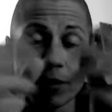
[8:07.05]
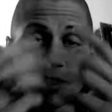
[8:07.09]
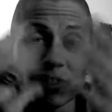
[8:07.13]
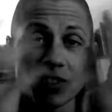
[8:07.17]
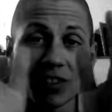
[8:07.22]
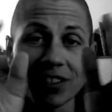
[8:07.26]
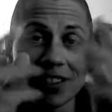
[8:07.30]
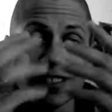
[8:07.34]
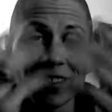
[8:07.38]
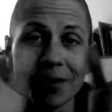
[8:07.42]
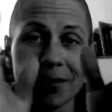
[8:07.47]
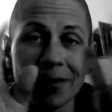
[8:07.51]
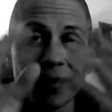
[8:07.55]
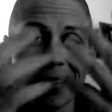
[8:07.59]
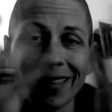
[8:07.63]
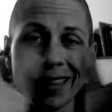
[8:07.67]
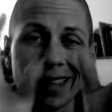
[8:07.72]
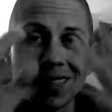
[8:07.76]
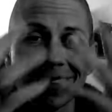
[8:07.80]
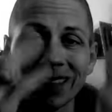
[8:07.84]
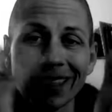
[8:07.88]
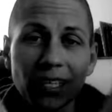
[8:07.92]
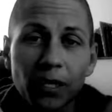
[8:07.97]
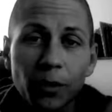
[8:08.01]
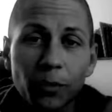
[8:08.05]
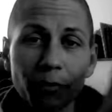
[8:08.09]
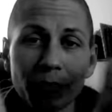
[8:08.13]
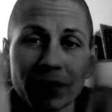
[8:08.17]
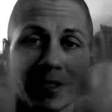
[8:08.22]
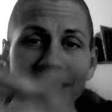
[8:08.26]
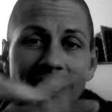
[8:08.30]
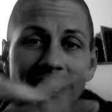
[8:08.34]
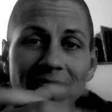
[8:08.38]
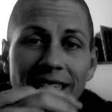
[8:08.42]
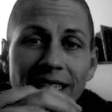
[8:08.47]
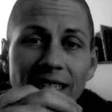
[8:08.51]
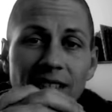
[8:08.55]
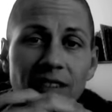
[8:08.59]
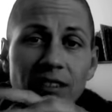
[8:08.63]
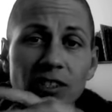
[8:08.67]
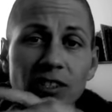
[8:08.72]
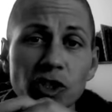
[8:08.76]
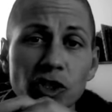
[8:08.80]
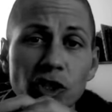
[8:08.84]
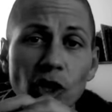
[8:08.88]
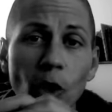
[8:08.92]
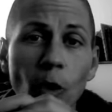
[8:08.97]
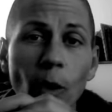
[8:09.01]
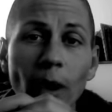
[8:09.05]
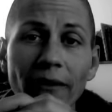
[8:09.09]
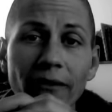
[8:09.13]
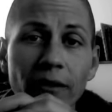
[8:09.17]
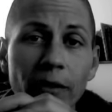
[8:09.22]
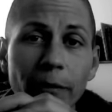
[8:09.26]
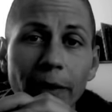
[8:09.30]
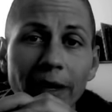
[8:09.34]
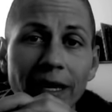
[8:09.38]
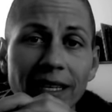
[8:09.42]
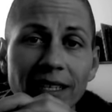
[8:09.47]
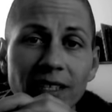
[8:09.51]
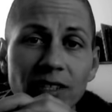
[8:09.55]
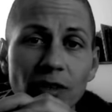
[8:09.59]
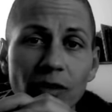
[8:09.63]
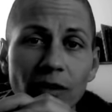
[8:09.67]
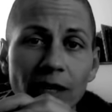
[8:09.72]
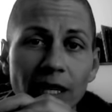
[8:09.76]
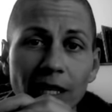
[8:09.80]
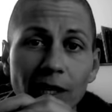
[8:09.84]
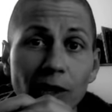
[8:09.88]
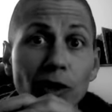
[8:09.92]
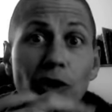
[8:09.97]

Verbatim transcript: It's just something that you're pretending to show everybody so that it